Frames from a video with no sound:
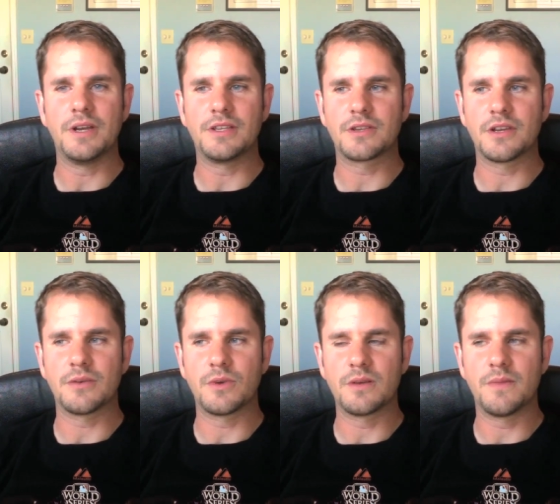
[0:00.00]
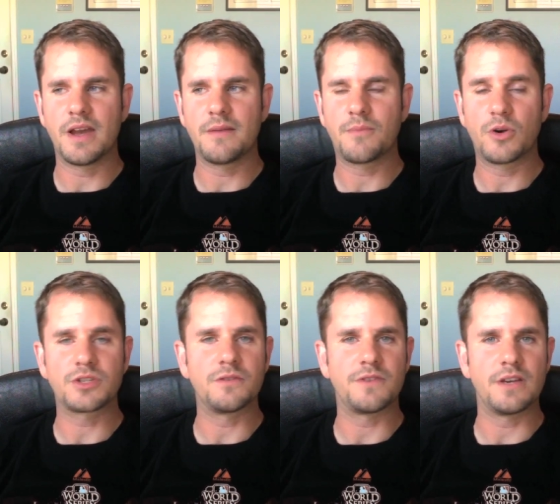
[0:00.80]
It's uh, one of my
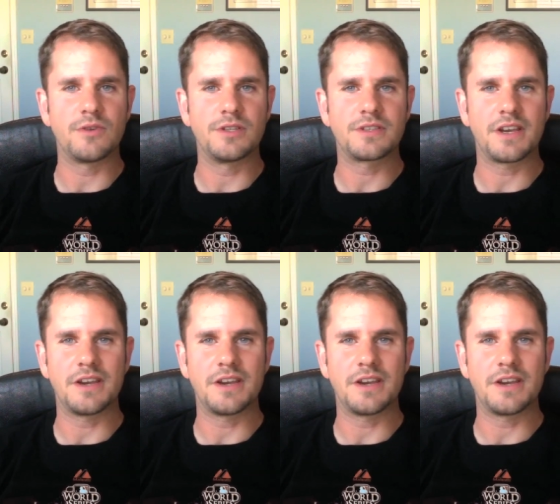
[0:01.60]
personal favorites.